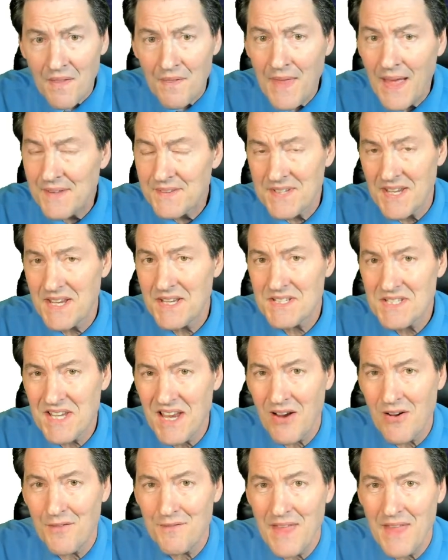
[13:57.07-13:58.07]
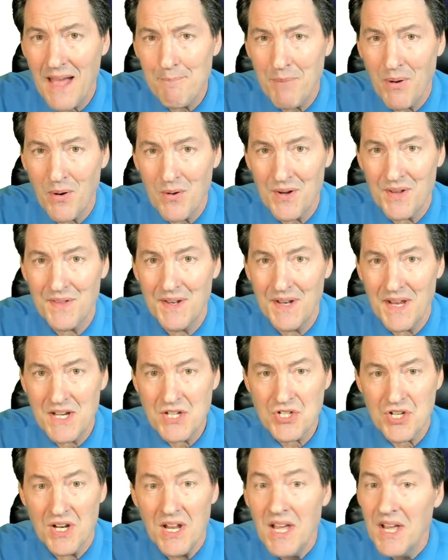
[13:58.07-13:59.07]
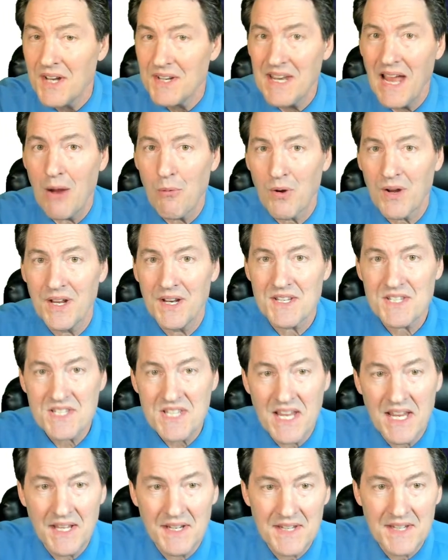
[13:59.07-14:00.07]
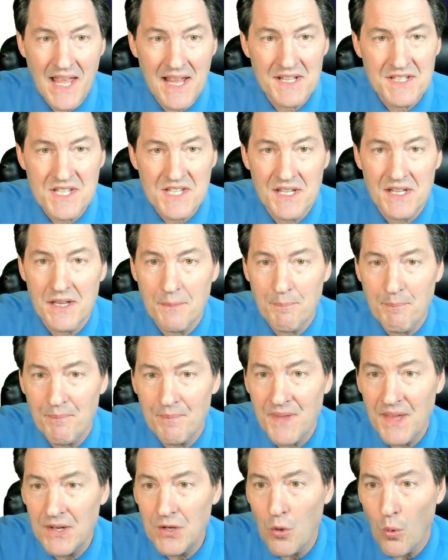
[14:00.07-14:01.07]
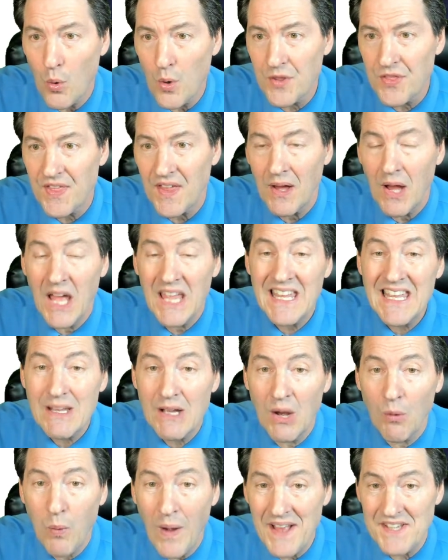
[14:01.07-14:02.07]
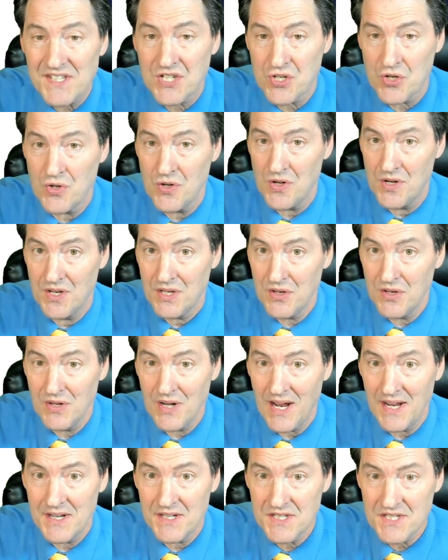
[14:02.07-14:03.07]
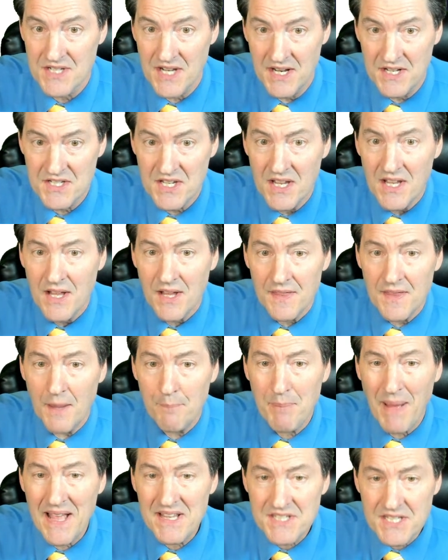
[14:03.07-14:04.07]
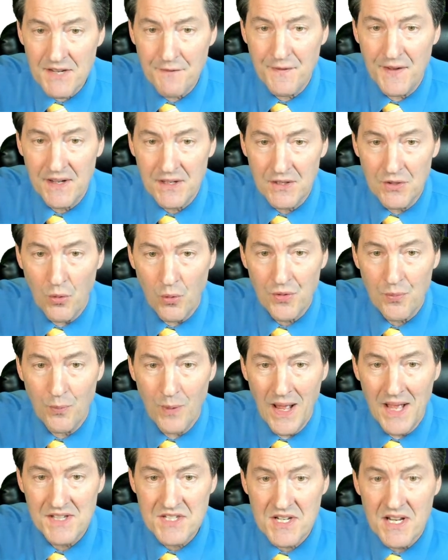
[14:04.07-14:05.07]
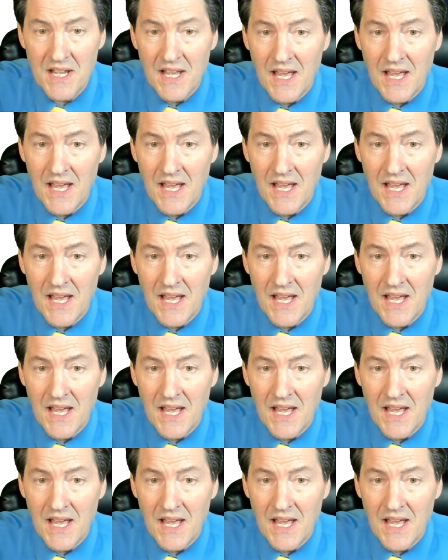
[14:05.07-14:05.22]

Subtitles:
That takes care of that part of the nation. Now we're going to sing and dance into the North western United States, the Pacific Northwest,